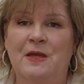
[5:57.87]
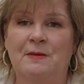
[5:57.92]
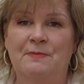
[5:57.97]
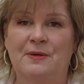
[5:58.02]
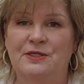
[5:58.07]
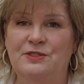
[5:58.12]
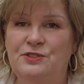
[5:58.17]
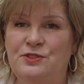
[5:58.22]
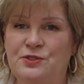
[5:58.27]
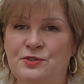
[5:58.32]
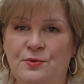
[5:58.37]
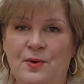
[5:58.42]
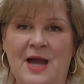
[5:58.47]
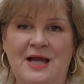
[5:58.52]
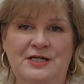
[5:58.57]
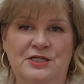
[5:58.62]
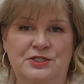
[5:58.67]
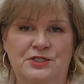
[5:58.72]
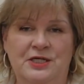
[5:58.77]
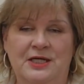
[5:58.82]
But
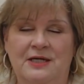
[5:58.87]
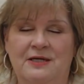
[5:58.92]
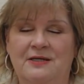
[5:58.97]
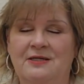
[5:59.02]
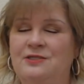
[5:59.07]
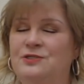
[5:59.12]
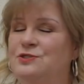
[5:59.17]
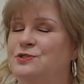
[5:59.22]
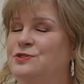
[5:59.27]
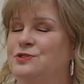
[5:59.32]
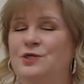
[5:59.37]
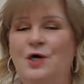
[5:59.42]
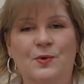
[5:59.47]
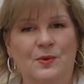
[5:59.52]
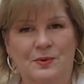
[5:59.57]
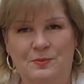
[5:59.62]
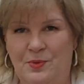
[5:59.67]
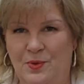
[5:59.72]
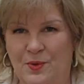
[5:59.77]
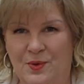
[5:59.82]
strategy is so
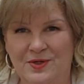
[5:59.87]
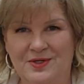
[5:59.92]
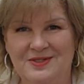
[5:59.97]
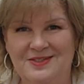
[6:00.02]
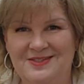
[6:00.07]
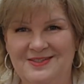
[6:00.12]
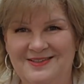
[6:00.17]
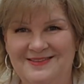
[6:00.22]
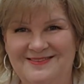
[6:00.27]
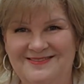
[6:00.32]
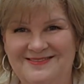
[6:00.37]
important.